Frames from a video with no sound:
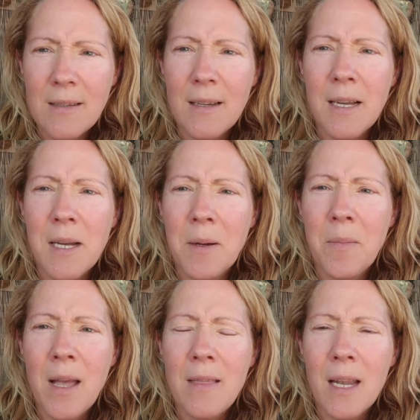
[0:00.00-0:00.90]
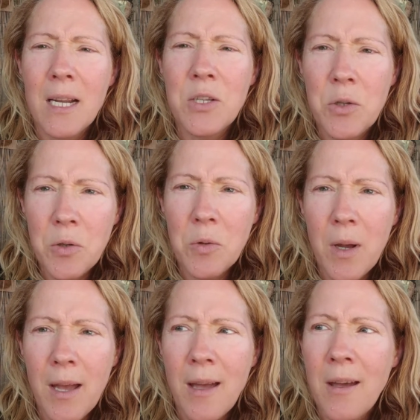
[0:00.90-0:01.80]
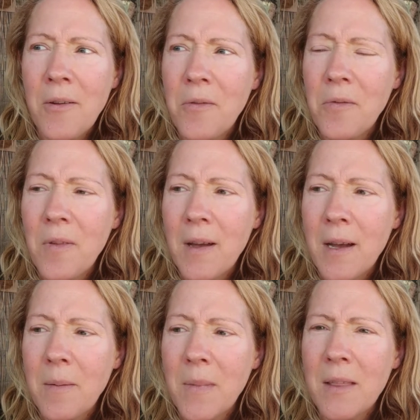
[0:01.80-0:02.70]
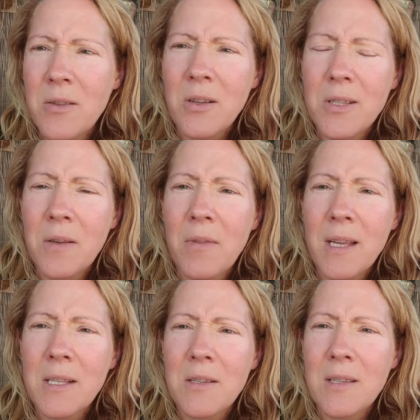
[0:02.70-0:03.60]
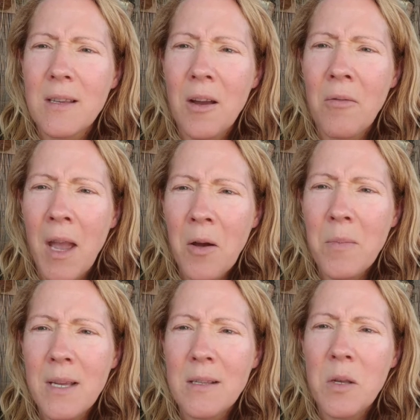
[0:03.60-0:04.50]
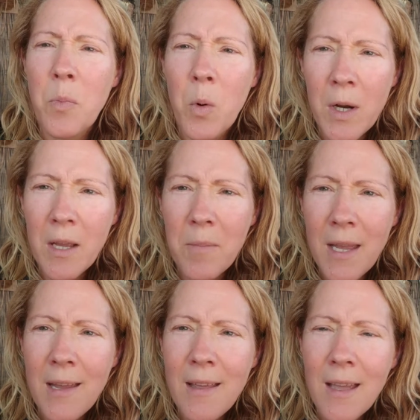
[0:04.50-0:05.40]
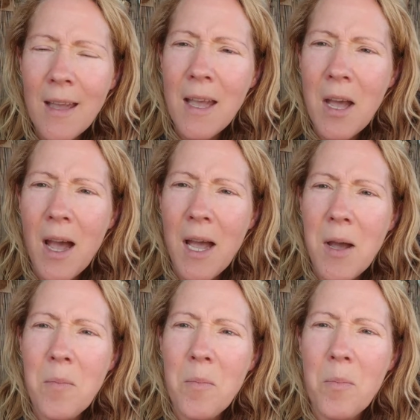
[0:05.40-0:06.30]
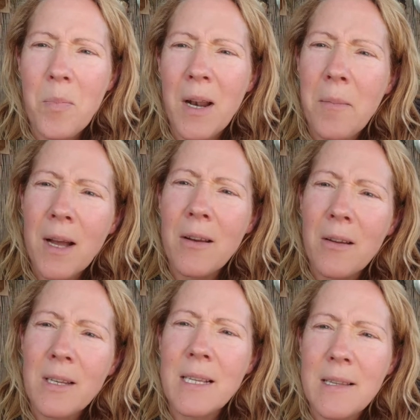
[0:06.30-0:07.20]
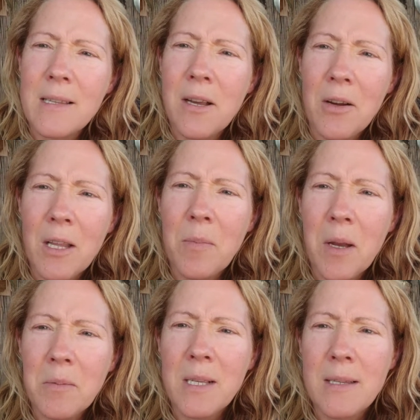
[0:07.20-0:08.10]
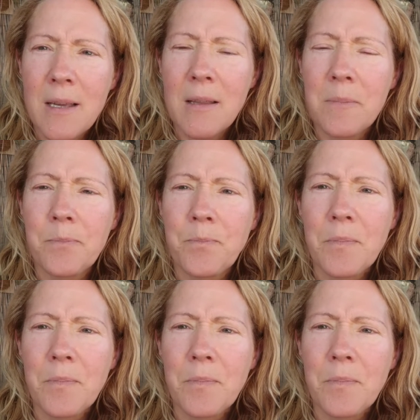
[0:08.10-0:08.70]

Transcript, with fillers: um, and that I do have, um, that there's lots of things around me supporting me, um, but I might not necessarily be able to see them.